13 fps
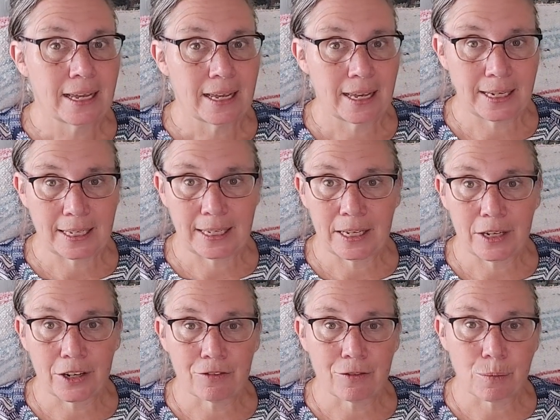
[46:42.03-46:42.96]
in a
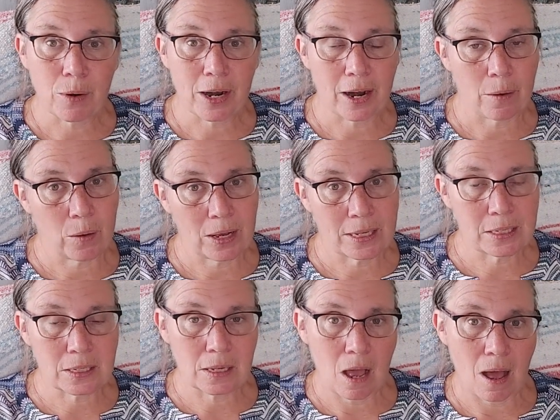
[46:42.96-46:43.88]
year from where I
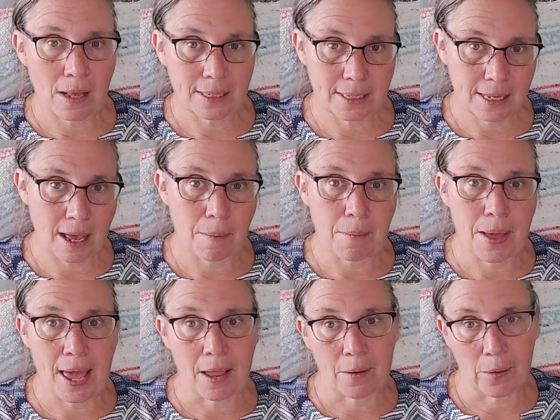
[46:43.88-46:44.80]
was on some
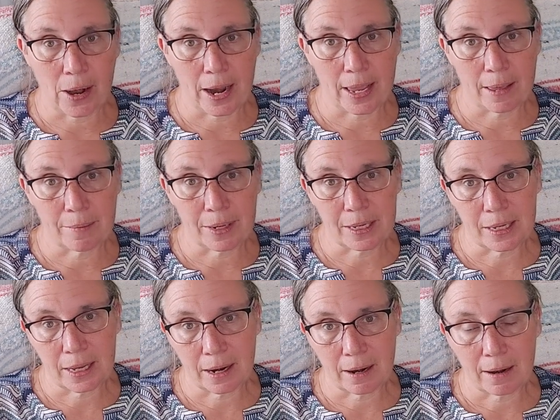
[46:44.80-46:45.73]
and where I am in a
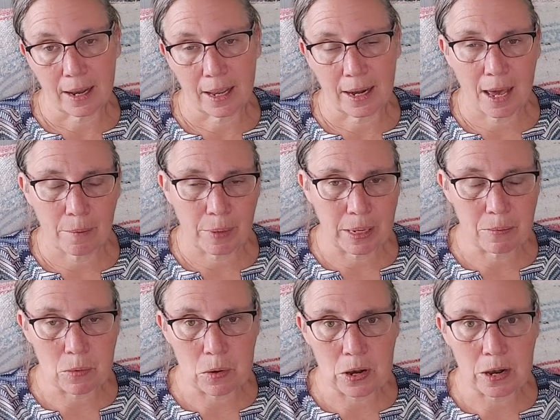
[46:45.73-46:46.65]
year, and how many
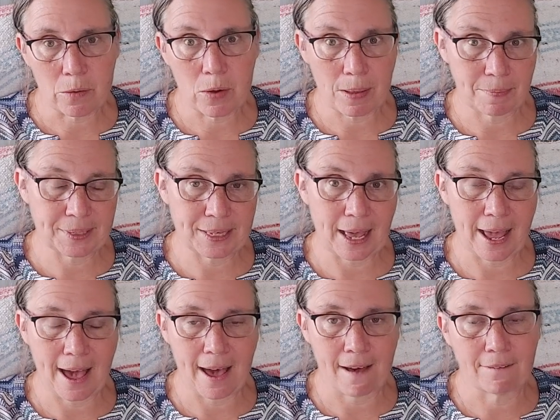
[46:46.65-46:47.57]
more WIPs I
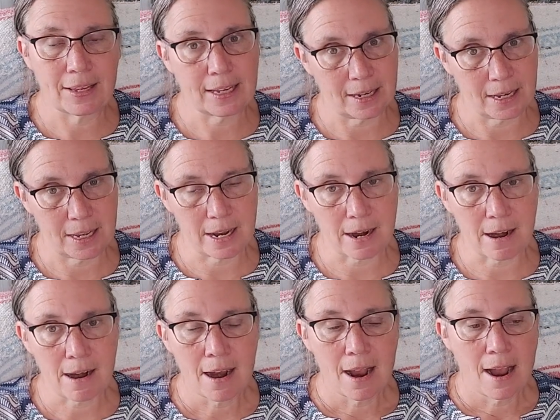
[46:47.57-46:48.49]
have in a year.
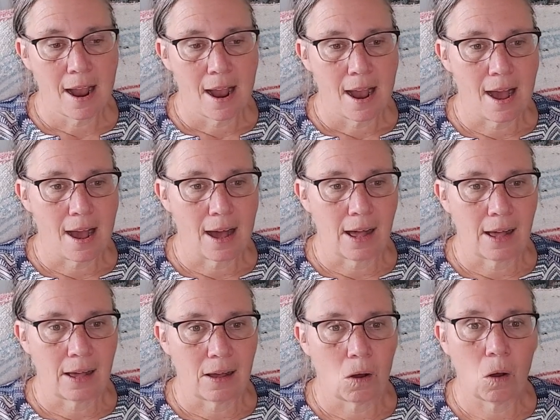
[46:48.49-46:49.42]

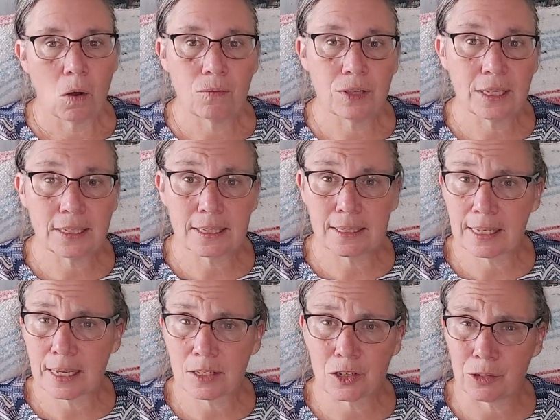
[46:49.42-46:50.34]
Hopefully it doesn't
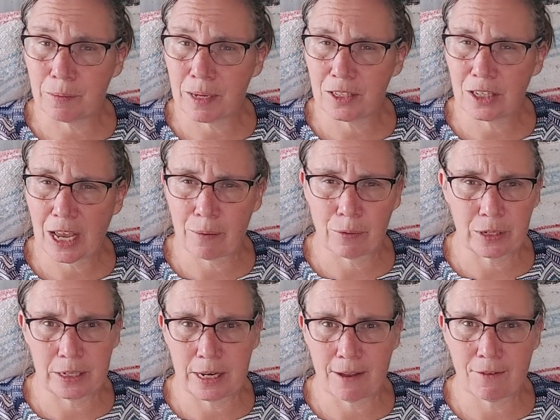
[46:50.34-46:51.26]
get too much. I would
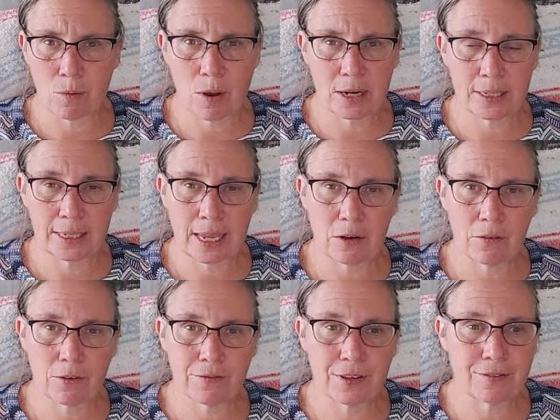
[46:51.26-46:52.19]
never want to get
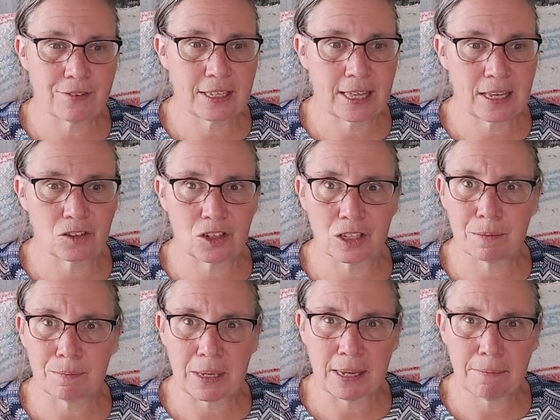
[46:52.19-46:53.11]
over 50. That's just
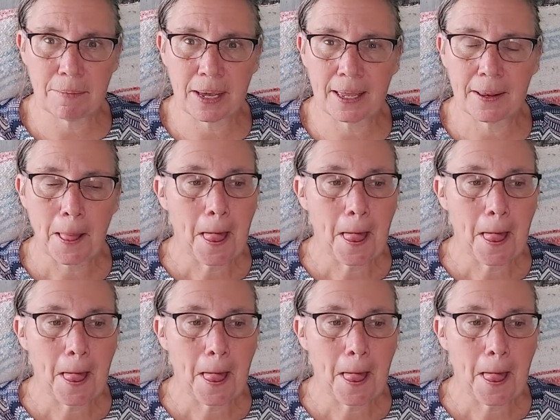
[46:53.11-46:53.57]
me, but